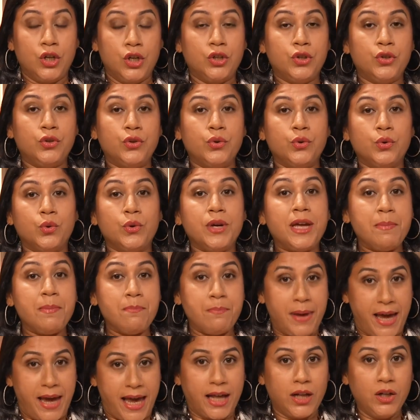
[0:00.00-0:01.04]
Through
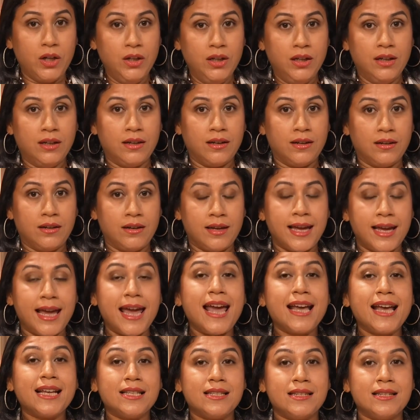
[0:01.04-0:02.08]
Impel,
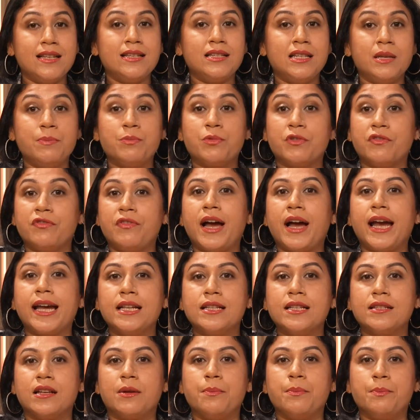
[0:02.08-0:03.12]
XDC
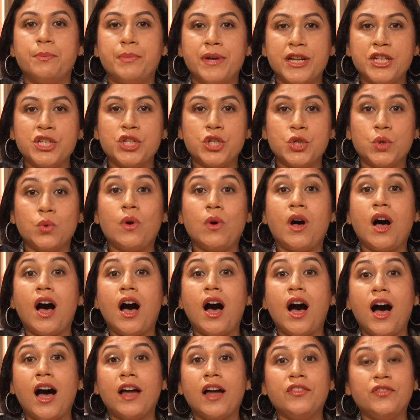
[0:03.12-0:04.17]
provides a bridge to
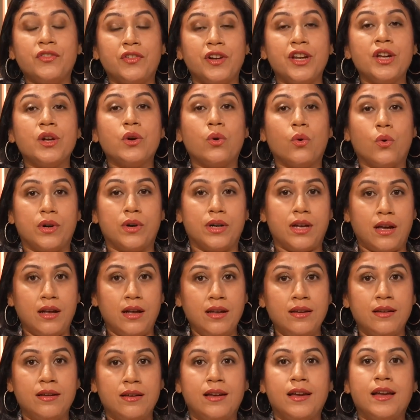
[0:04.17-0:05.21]
R3 Coda.
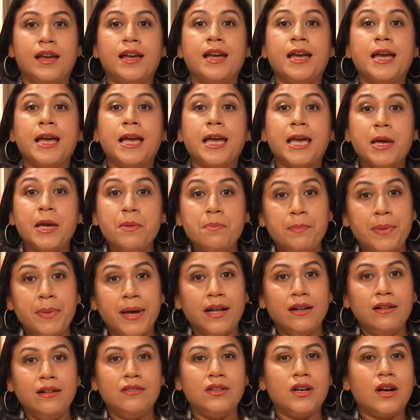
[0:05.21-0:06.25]

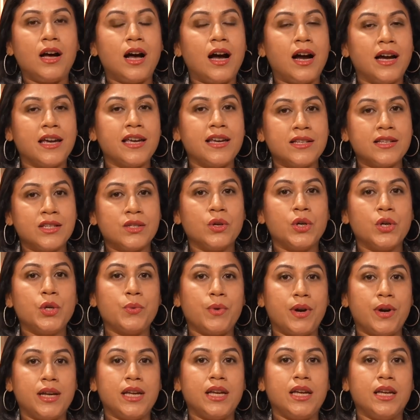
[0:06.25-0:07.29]
Impel, the ISO
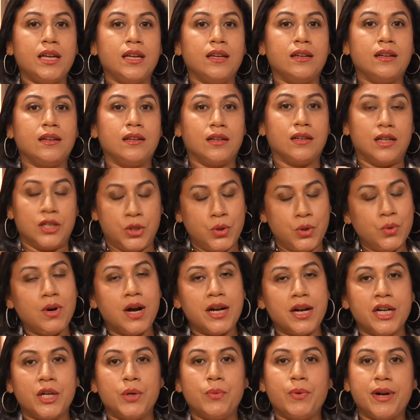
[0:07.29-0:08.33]

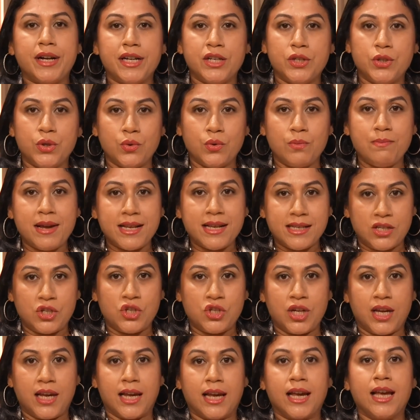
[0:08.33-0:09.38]
20022
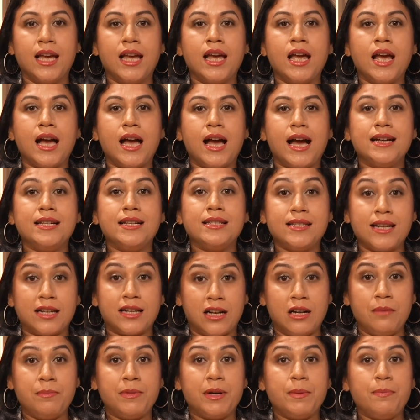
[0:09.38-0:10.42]
messaging and
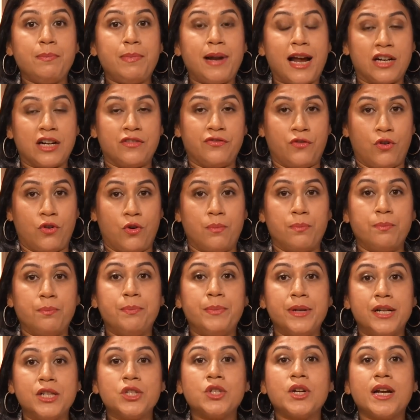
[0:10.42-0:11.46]
settlement platform
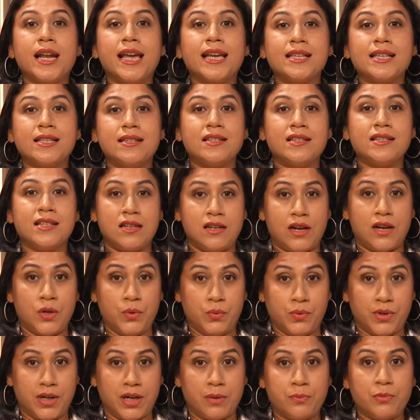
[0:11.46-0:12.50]
built on XDC
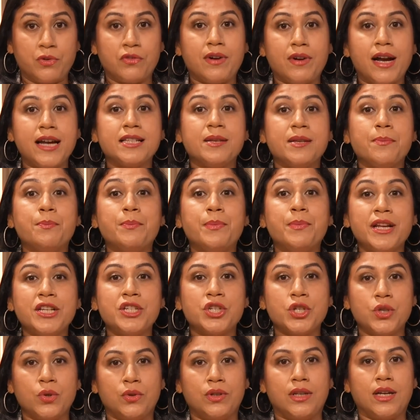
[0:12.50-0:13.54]
Network, provides a
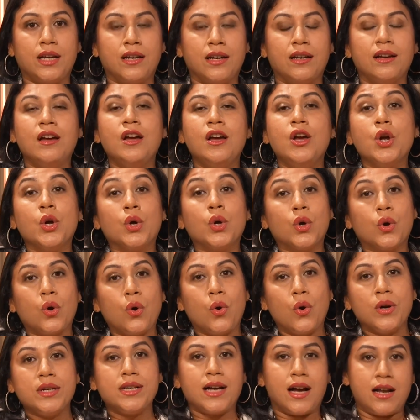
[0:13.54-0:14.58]
bridge to the
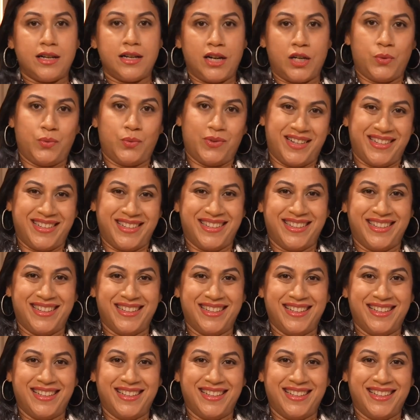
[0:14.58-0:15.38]
Coda network.